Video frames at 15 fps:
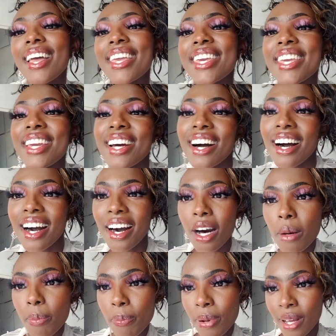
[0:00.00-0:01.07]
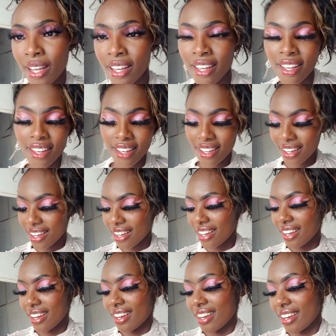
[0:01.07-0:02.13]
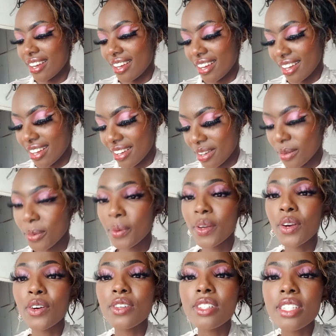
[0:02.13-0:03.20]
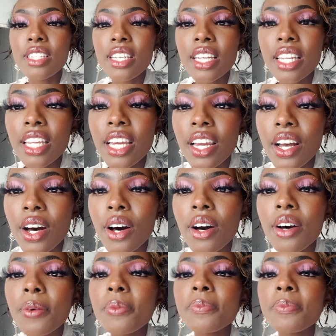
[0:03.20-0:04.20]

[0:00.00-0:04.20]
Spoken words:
Yup. And we continue.